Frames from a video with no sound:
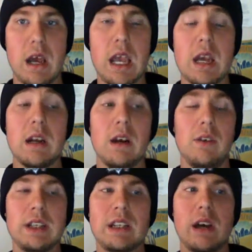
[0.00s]
And
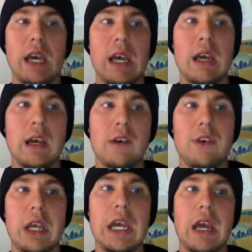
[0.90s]
let's not
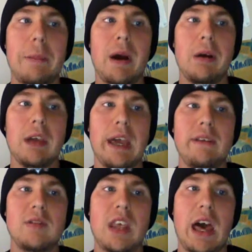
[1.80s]
forget about
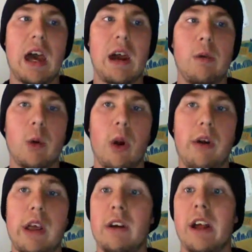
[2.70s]
games that require
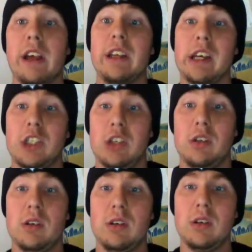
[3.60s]
an internet
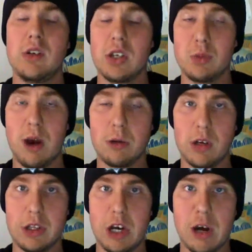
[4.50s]
connection. Just while we're
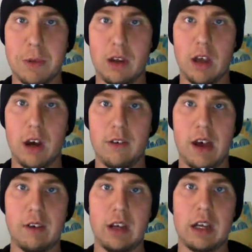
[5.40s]
on the topic of
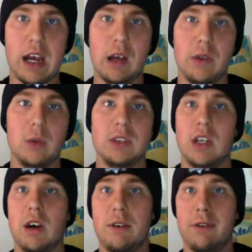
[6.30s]
having to download
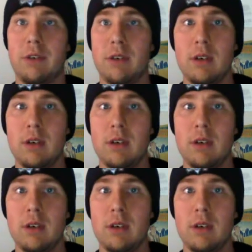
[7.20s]
stuff.